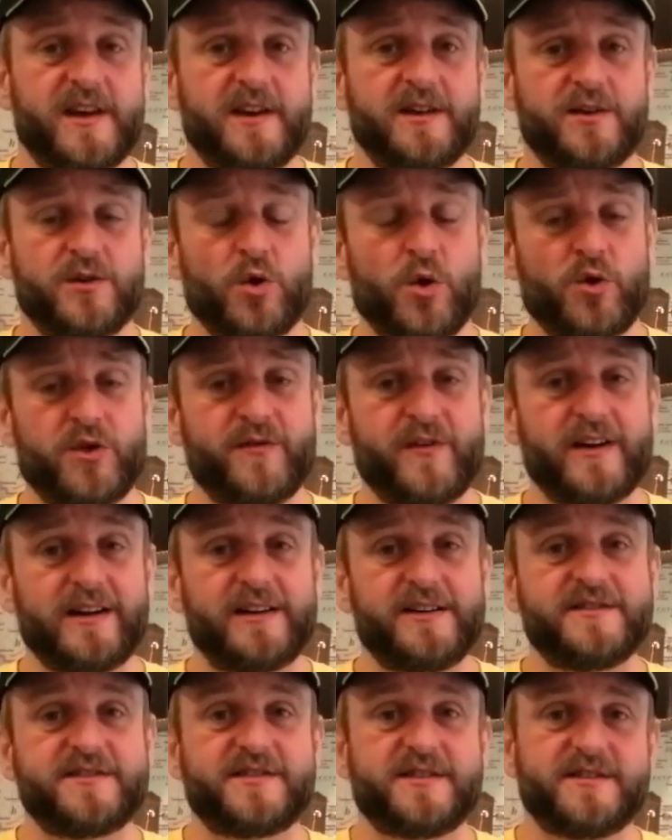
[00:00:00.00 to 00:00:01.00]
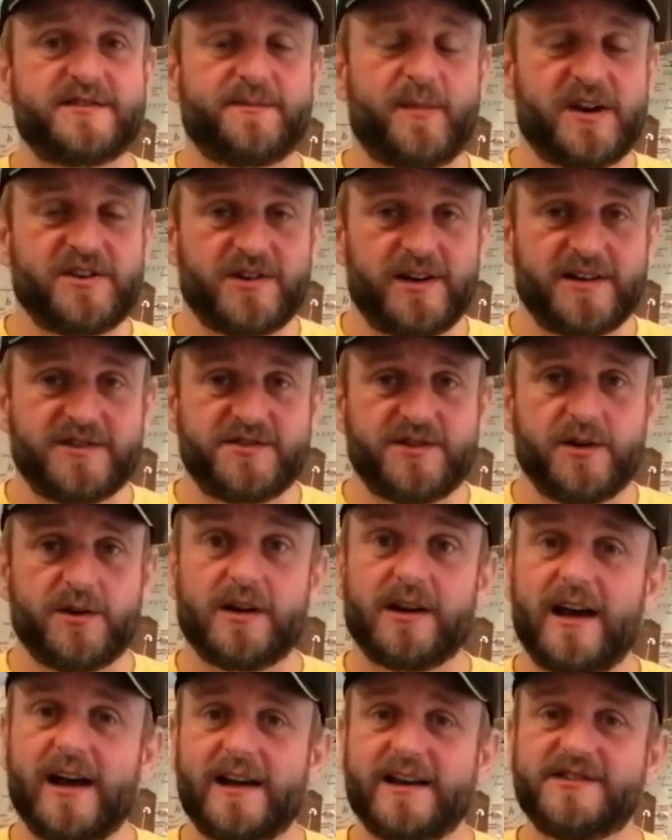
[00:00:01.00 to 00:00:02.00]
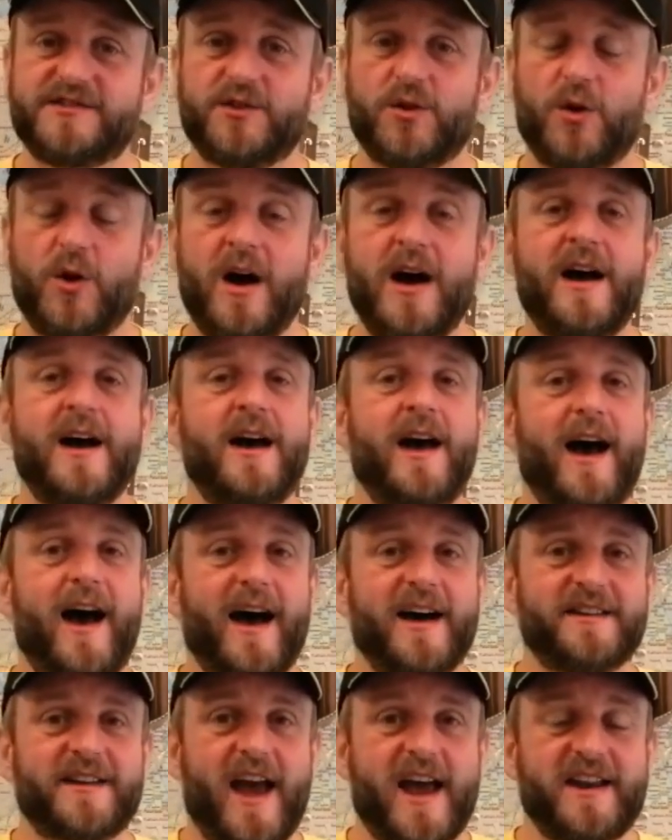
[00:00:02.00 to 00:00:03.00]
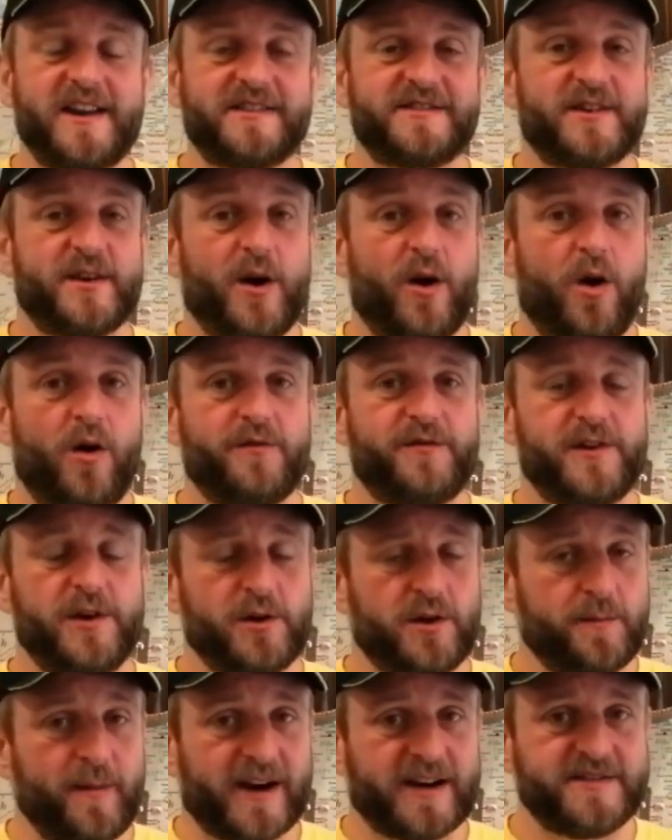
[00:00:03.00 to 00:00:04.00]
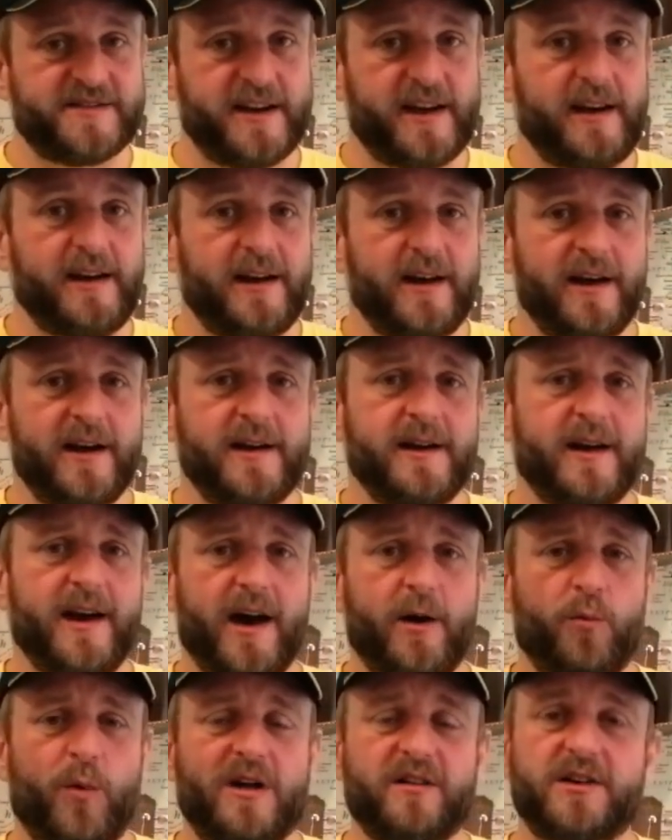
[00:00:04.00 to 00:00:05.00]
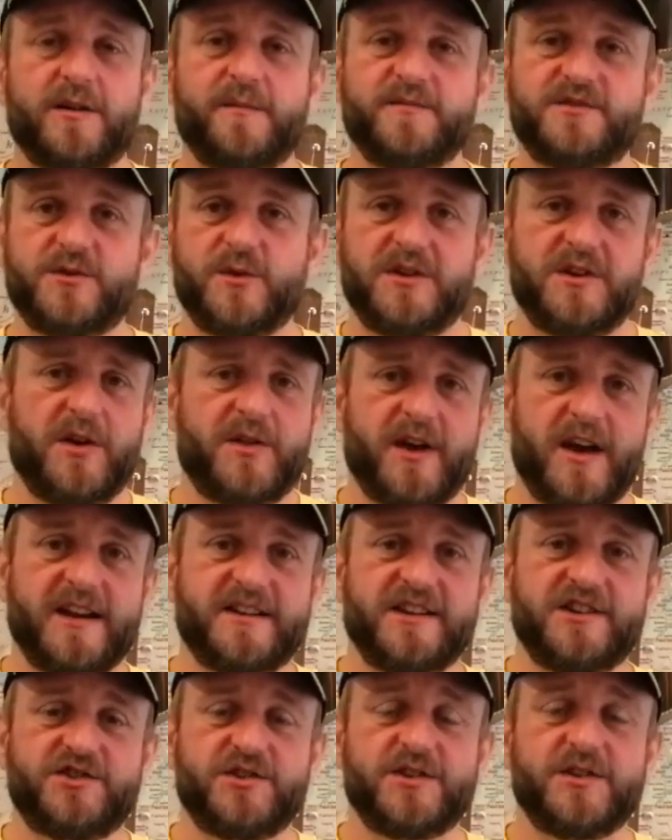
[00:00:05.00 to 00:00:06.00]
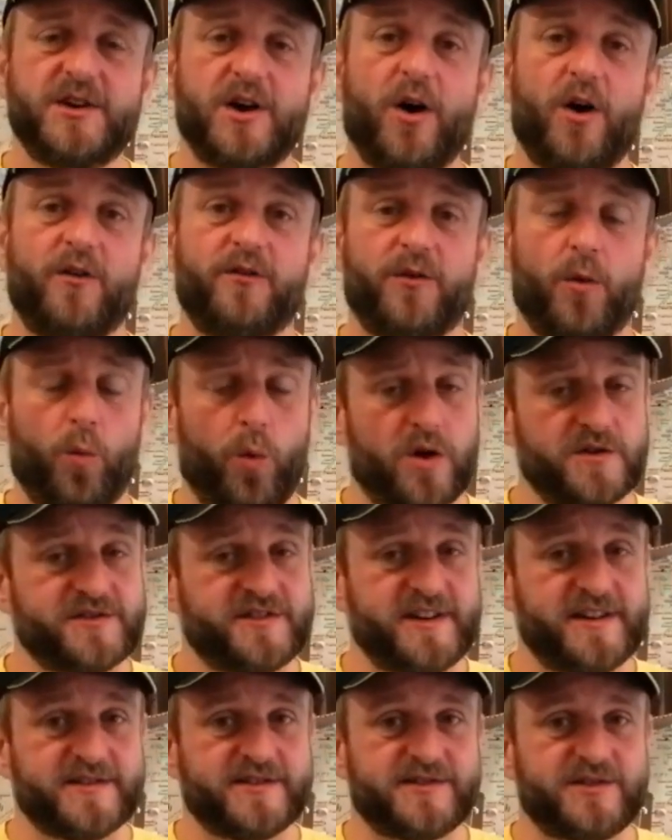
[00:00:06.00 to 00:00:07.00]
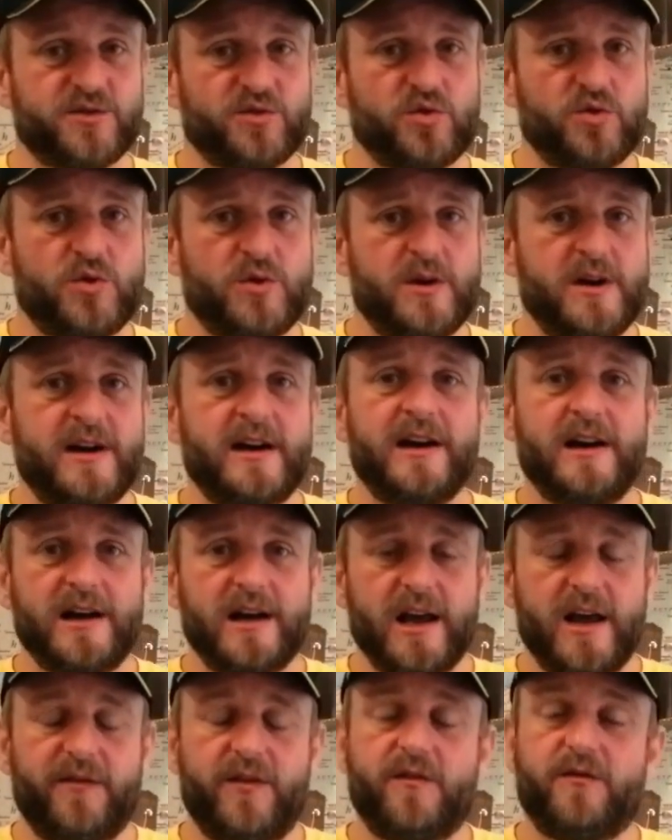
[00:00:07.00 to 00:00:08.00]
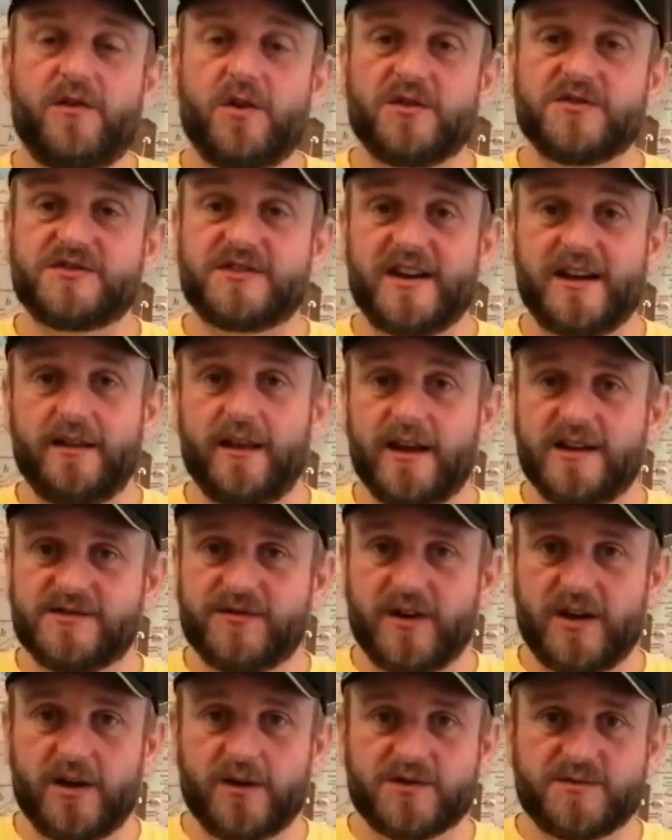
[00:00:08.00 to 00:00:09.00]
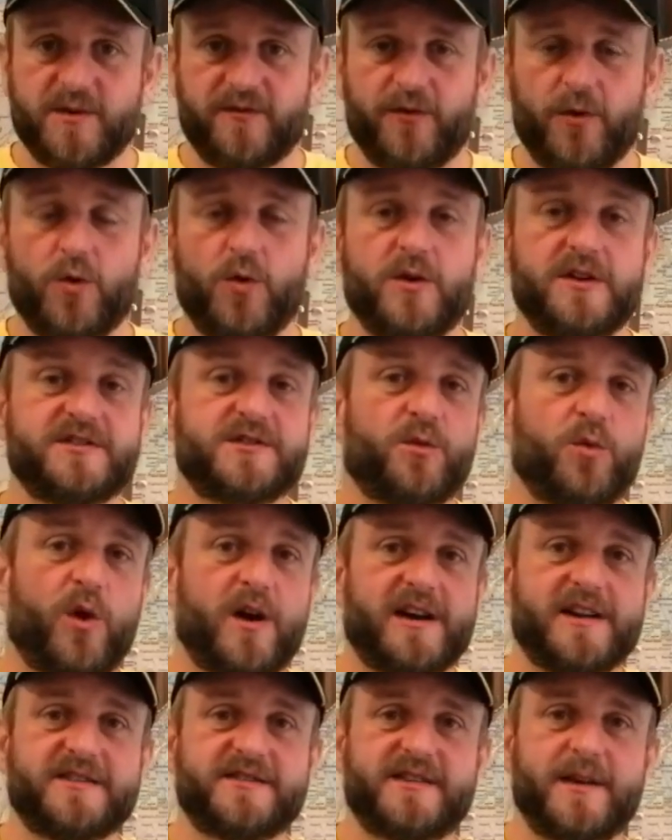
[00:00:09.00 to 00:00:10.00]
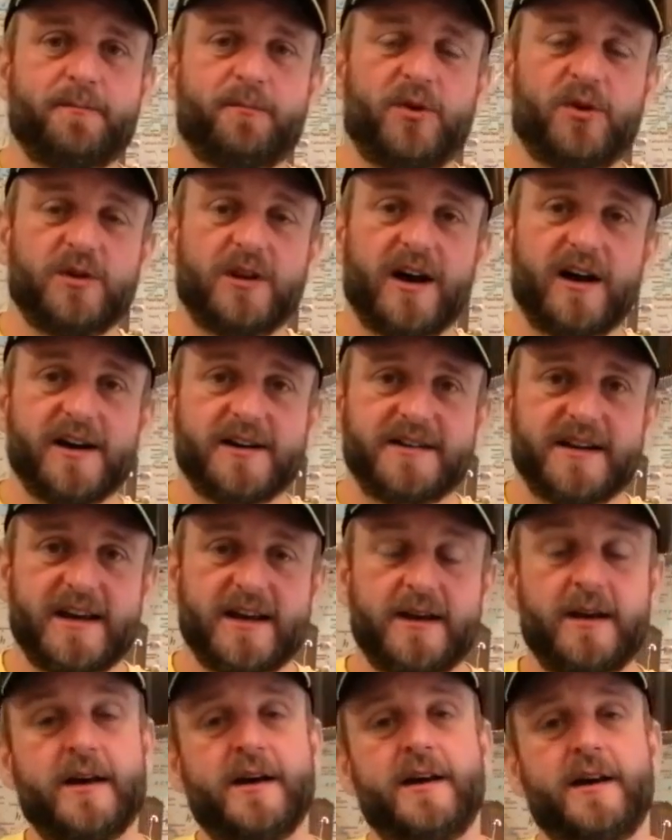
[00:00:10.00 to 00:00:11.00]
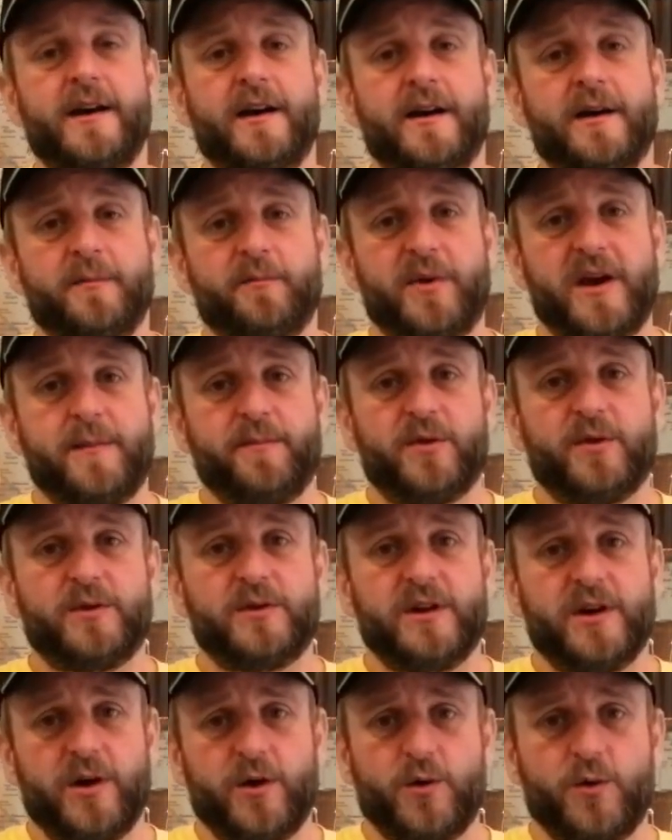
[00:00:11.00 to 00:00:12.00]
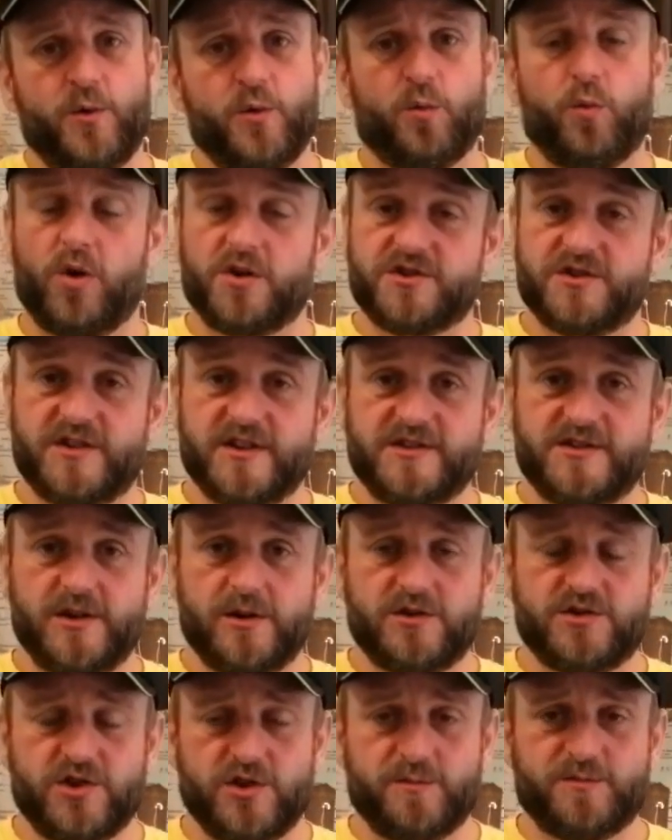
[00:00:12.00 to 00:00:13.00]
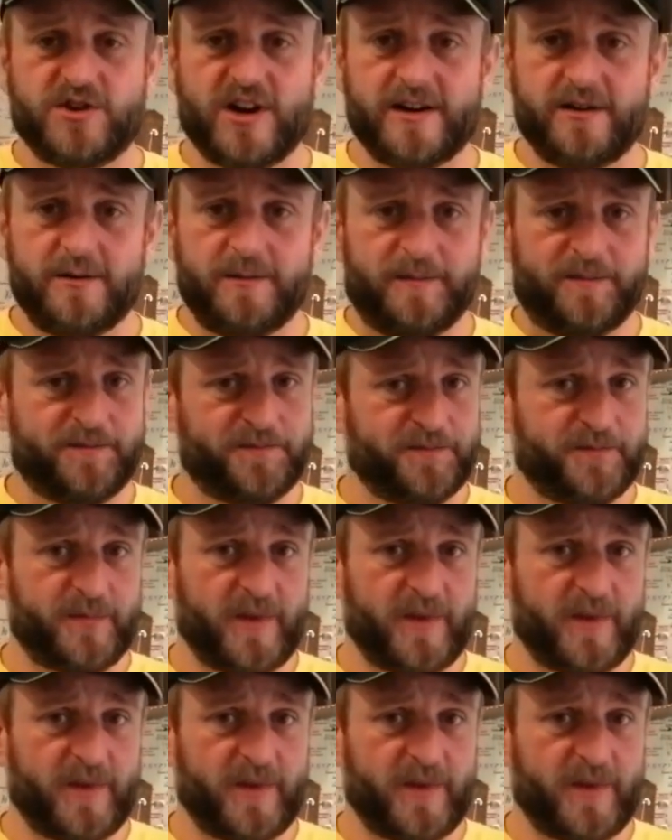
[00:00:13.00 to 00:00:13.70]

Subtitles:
the North of England's specialist ukulele store and editor of Uke magazine, and welcome to another edition of What's in Store. If you've not seen these videos before, it's quite a simple idea. People who watch this YouTube channel,